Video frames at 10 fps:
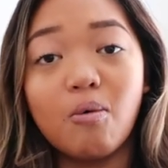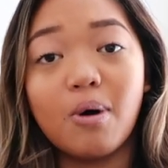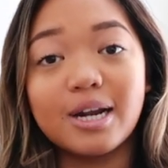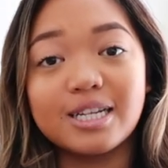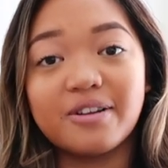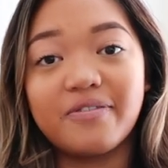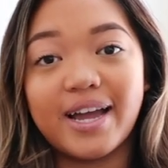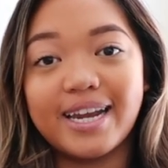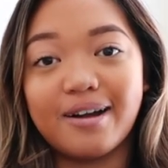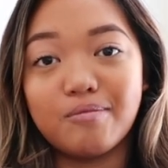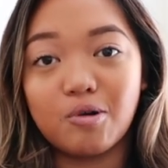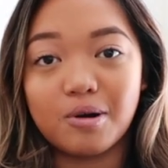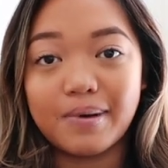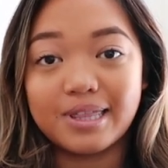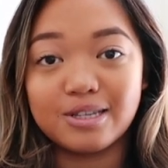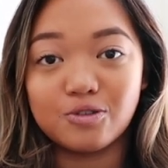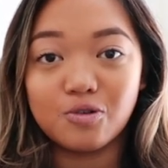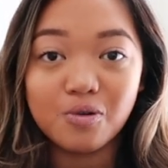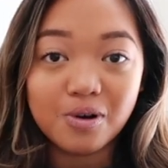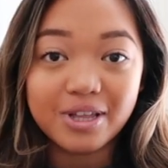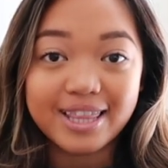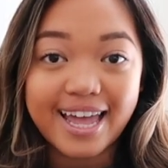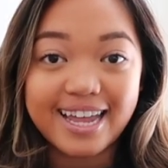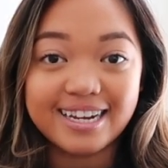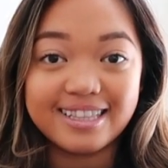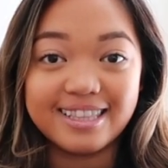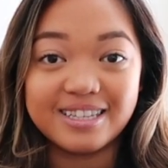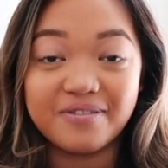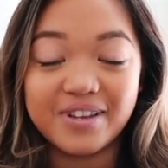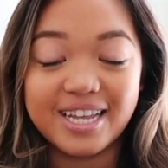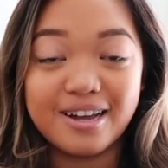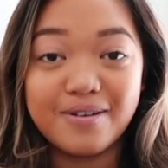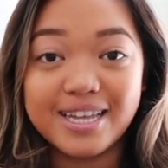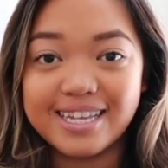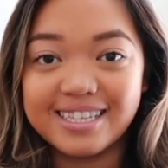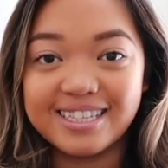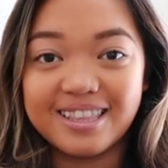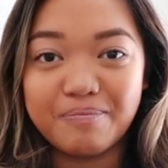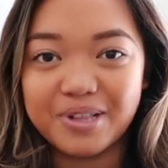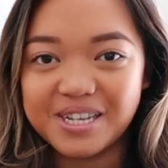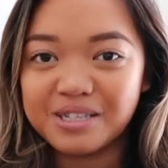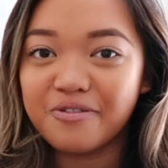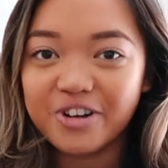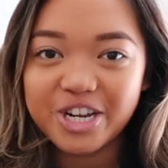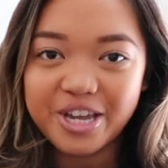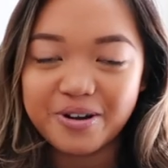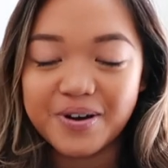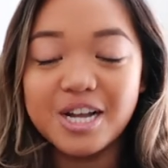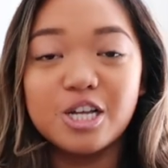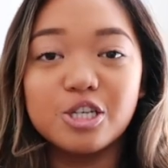wanting to find out more about the school, then this video is the place for you.